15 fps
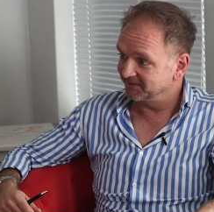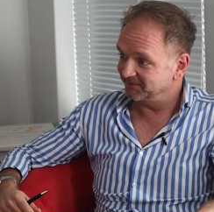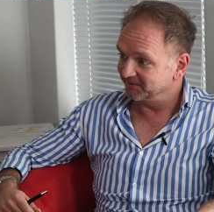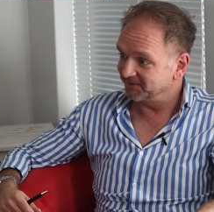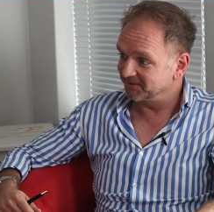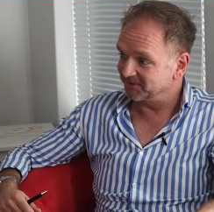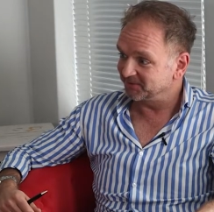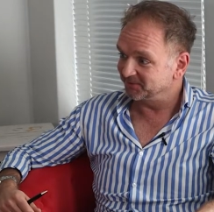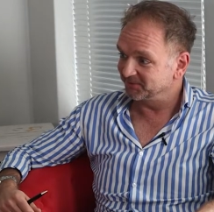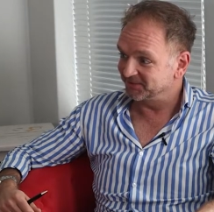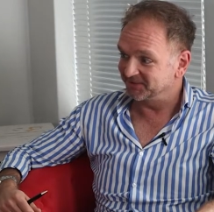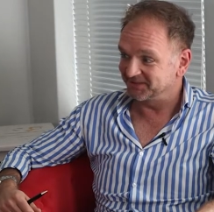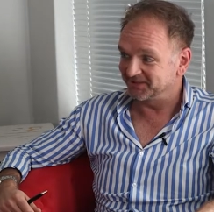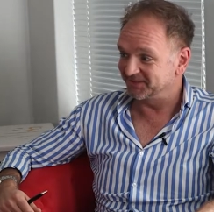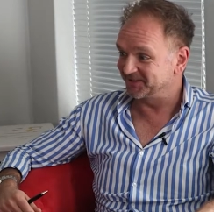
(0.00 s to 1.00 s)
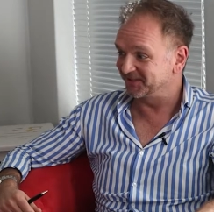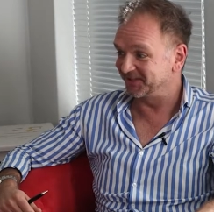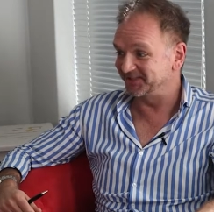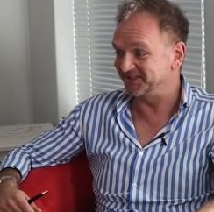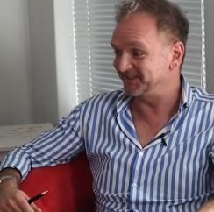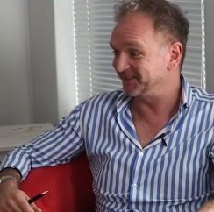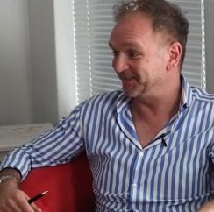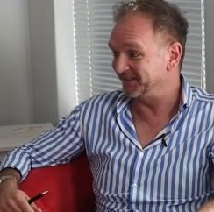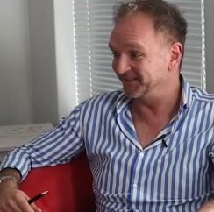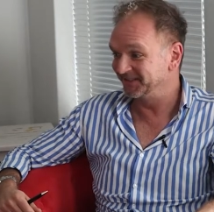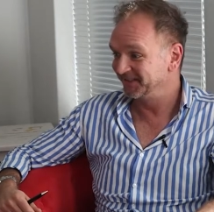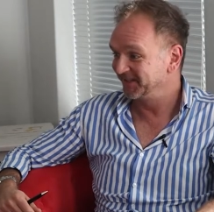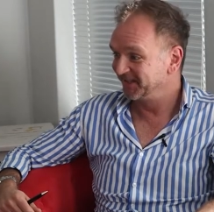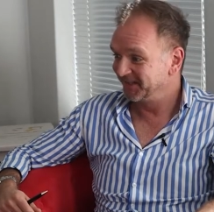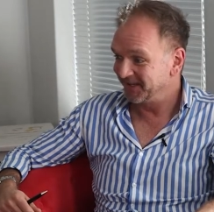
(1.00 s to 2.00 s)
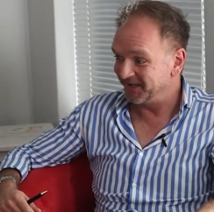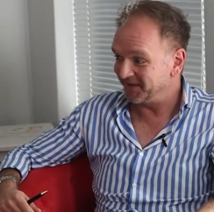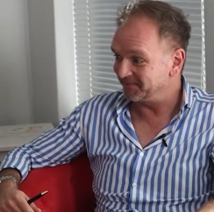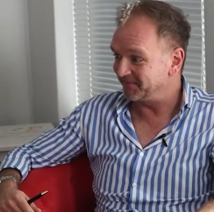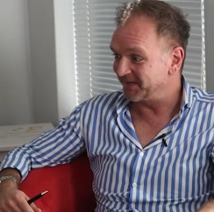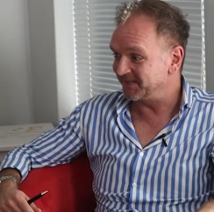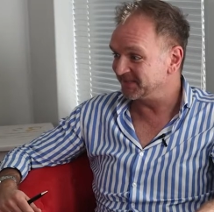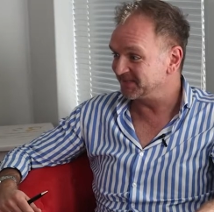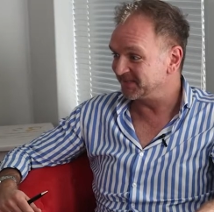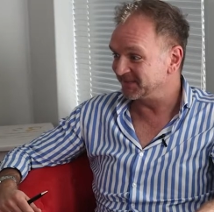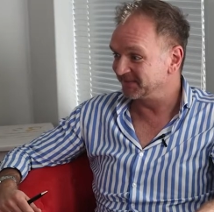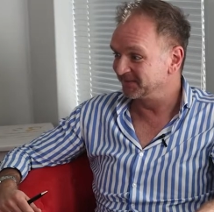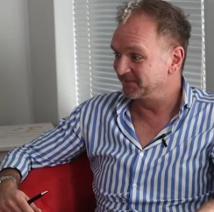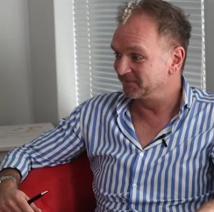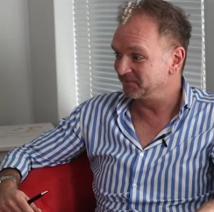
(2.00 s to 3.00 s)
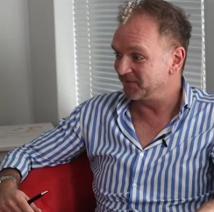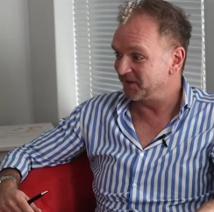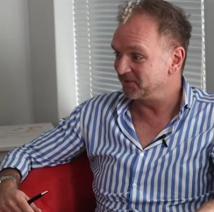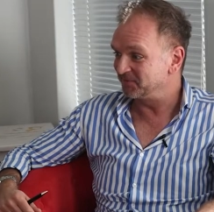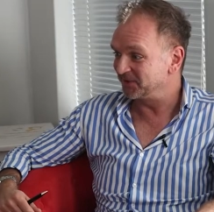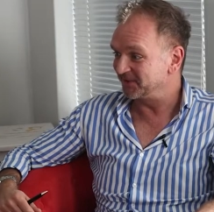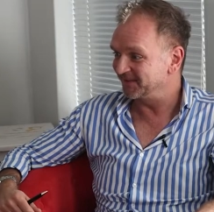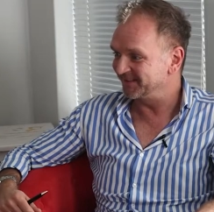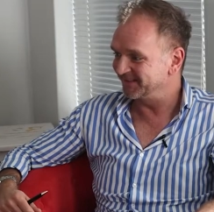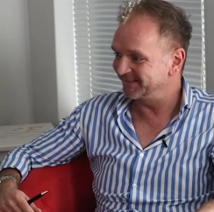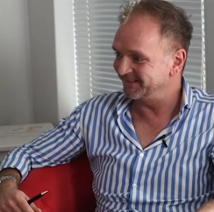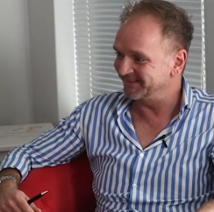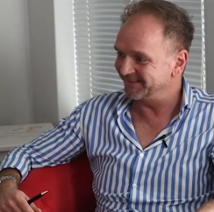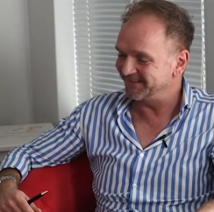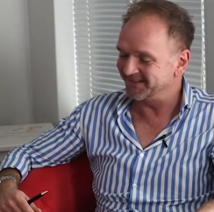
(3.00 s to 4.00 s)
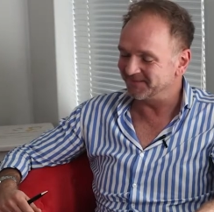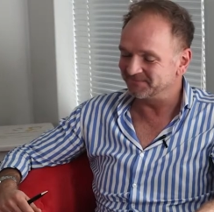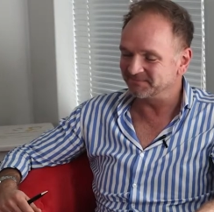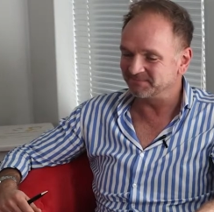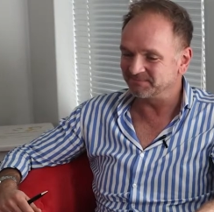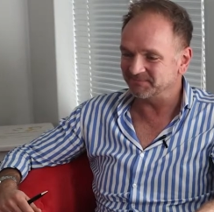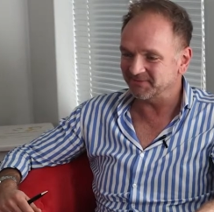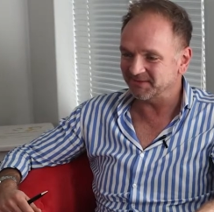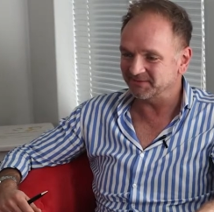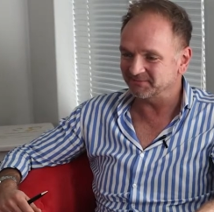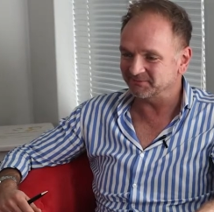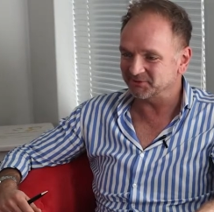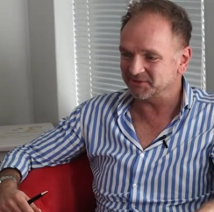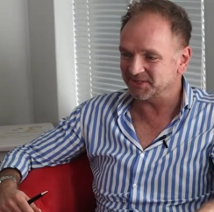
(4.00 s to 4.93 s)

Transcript: which sure. was just such a amazing moment um, wow. for